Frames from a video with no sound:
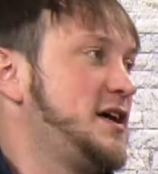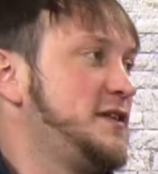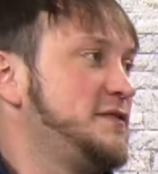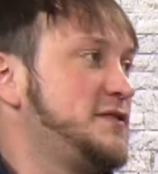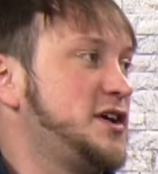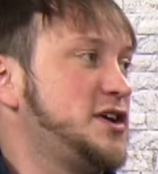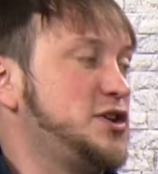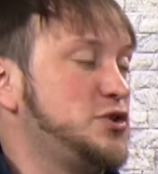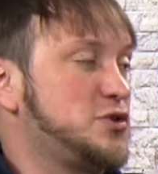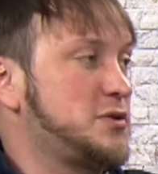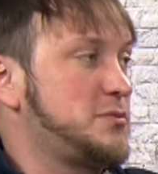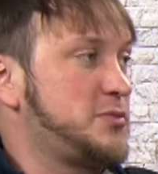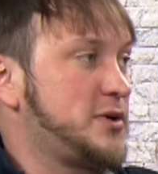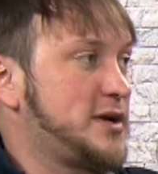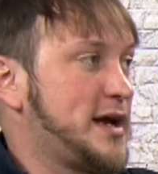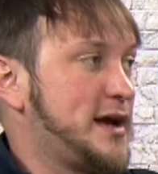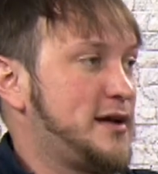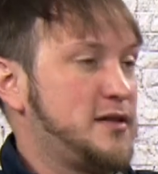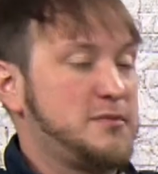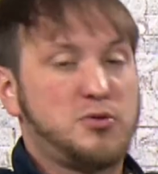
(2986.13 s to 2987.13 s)
that you can bring
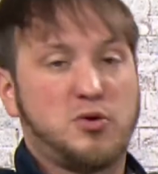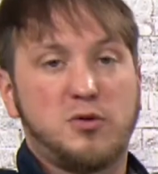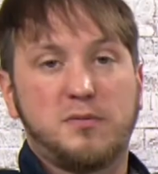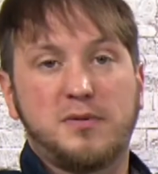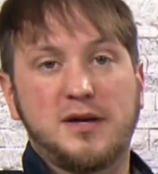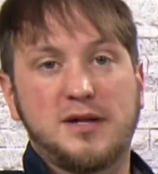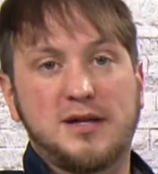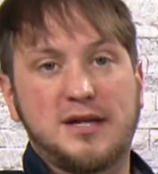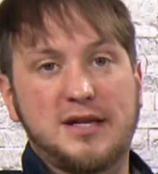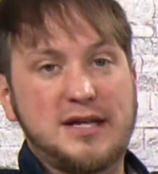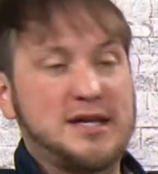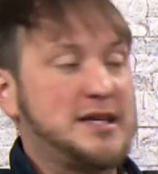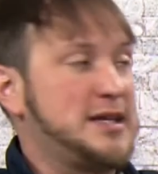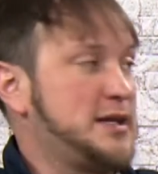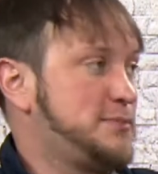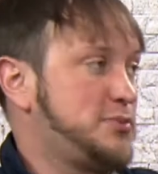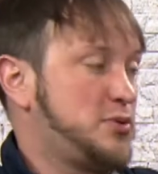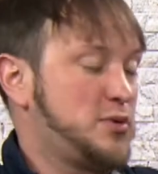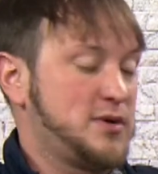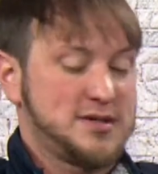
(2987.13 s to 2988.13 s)
out of the bullpen at any
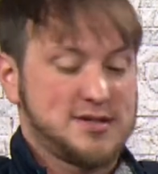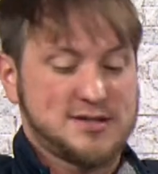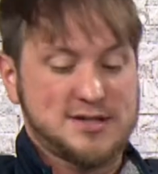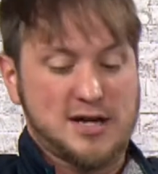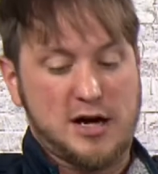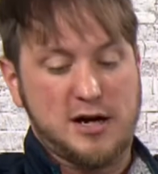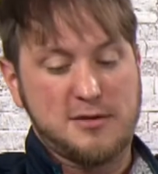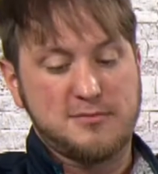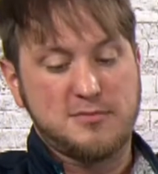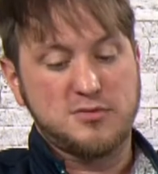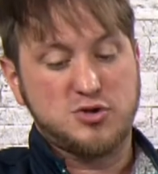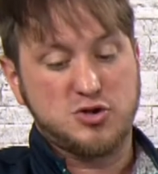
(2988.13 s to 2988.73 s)
point in time.